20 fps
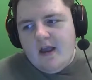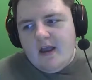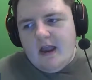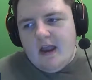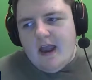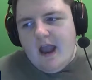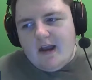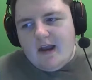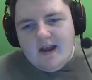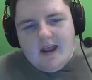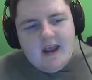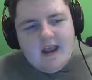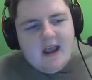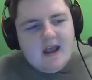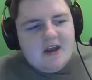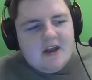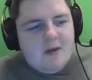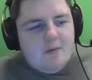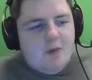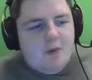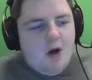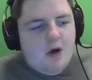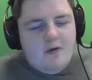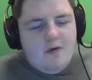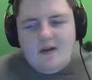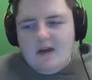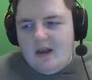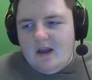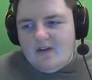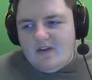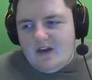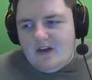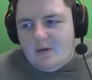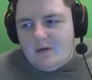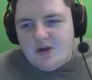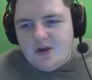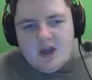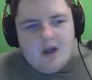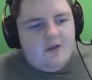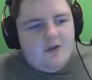He had it boring yesterday
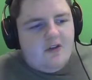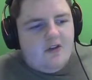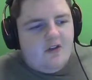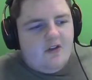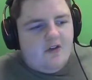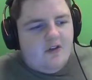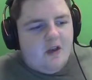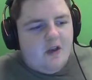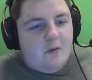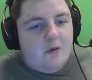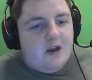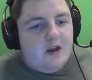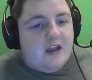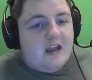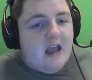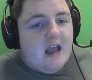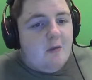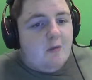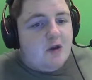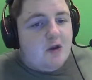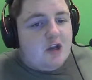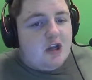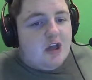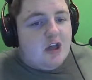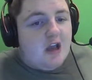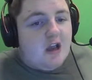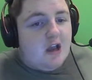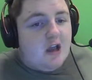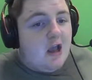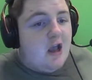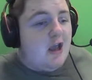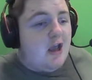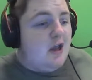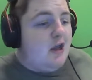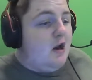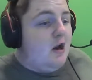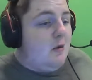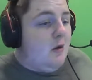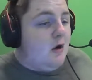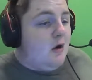with Chelsea Sevilla in a game which you think, you
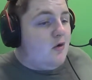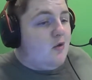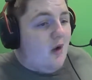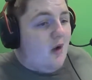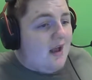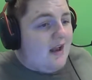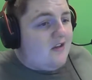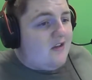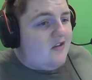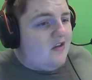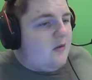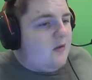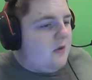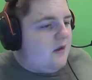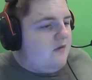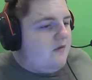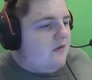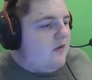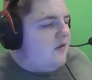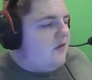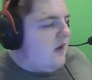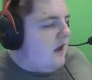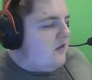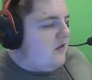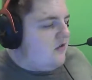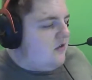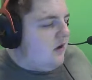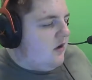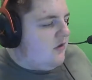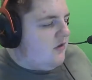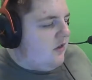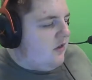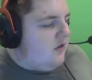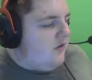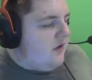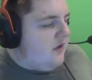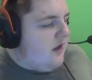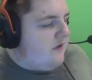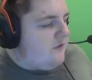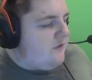know what, quite two even-sized Chelsea the
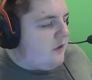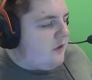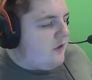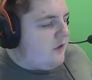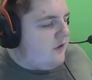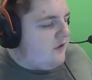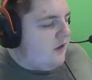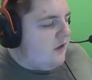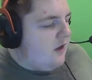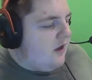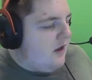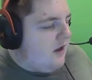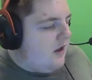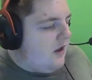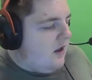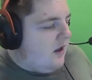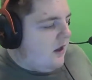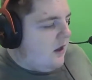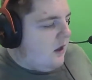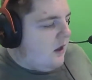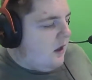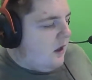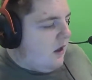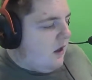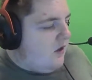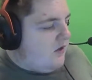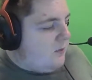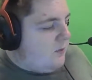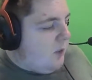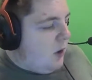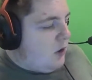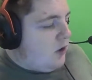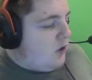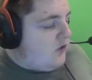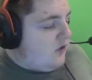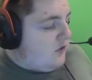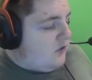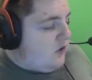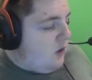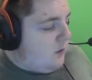favourites. As the ball goes
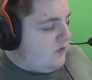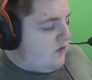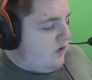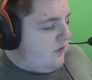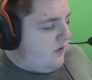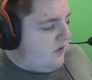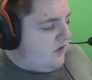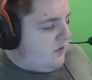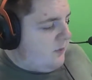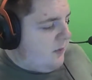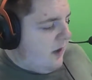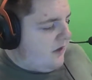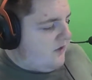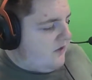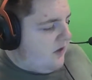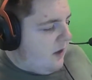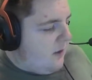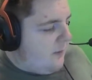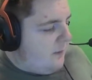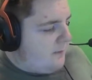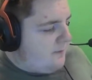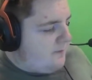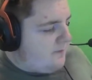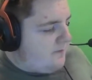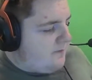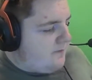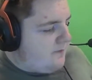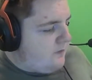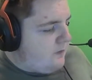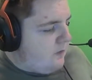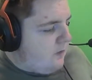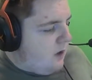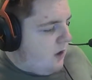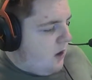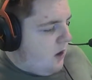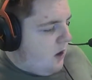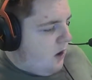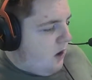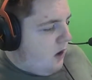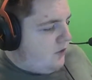over top of Zufan Zapata.
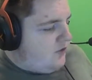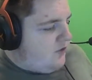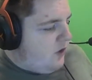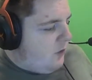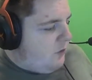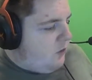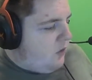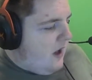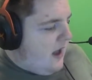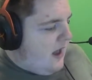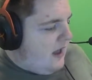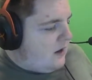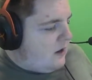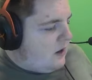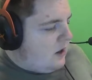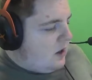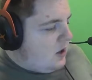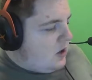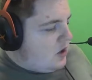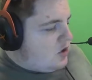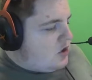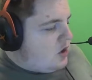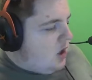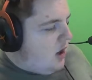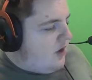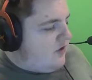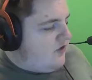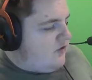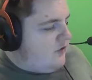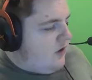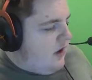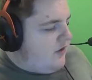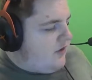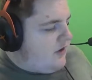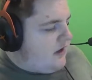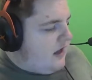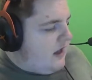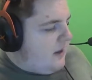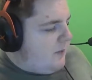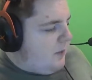Holds it up well. Shot straight at the
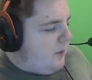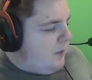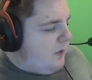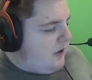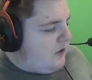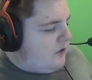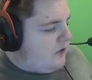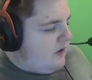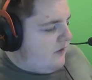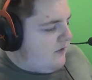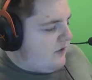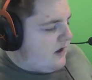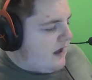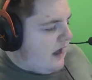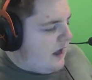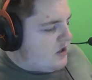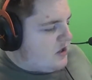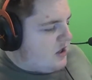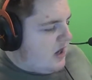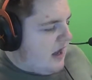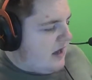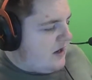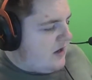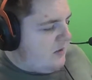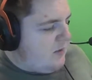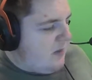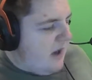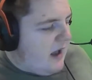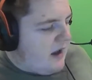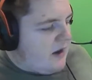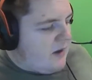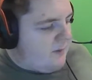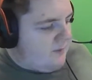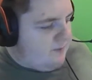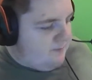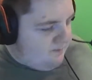keeper, but he doesn't even catch it headed back.